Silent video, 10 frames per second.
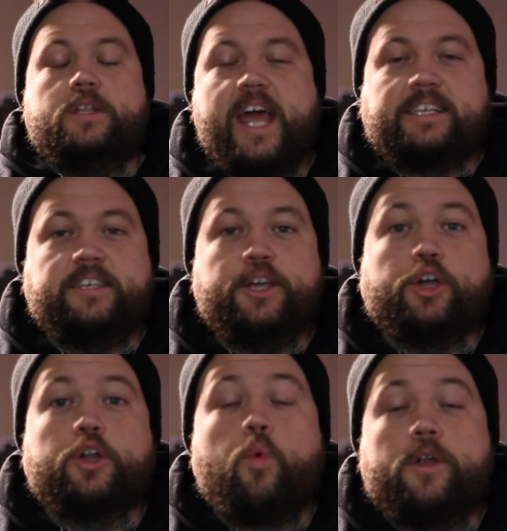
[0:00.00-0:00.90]
Next thing you're
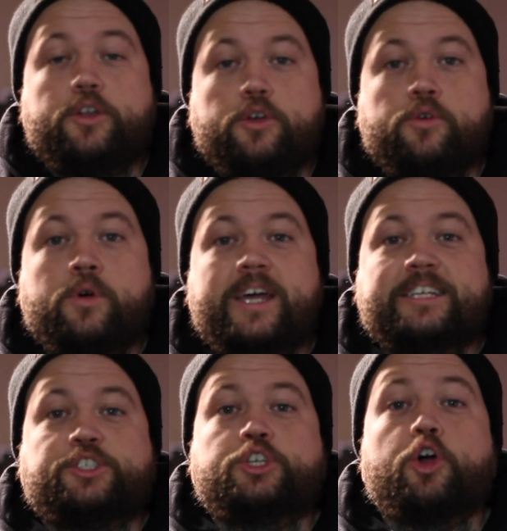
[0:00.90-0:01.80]
going to want to do
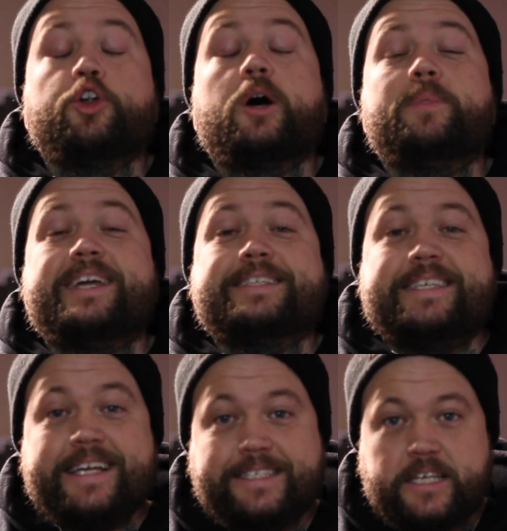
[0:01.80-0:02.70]
is turn up the
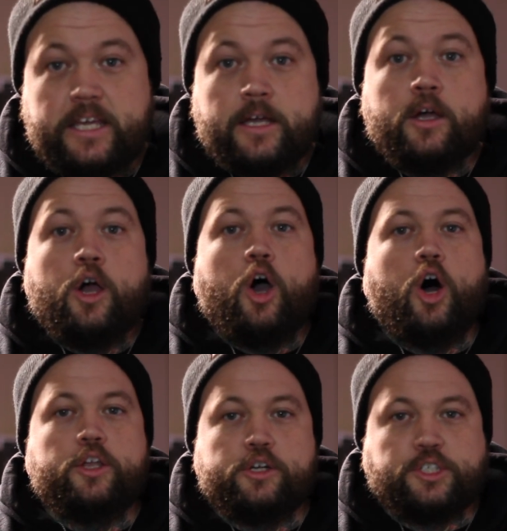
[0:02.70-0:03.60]
intensity
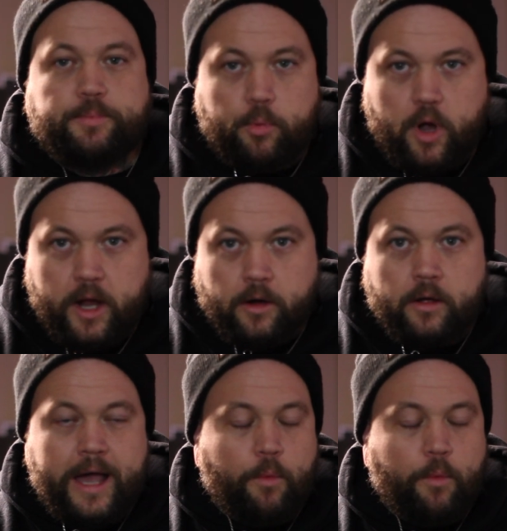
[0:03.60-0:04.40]
on your sprayer.